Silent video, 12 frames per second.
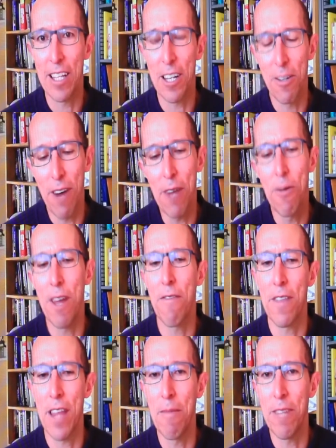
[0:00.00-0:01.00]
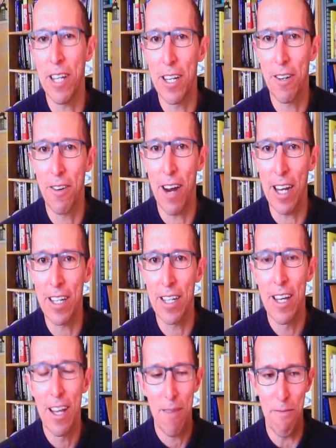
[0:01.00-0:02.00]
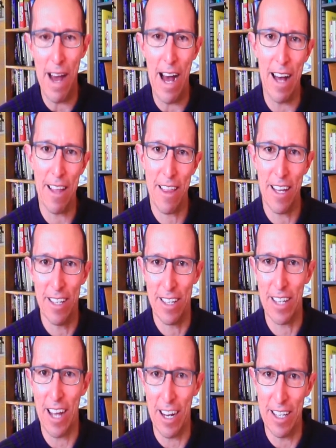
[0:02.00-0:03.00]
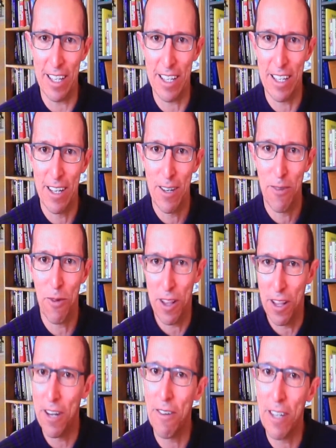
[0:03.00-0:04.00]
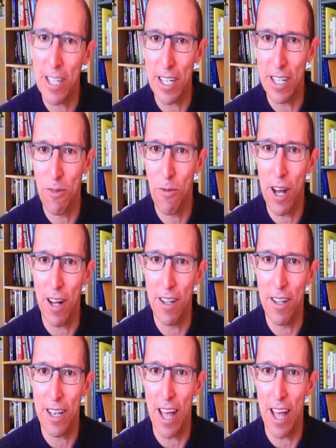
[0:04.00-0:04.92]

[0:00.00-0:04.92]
And it's a great way for them to integrate math and science with literacy as well.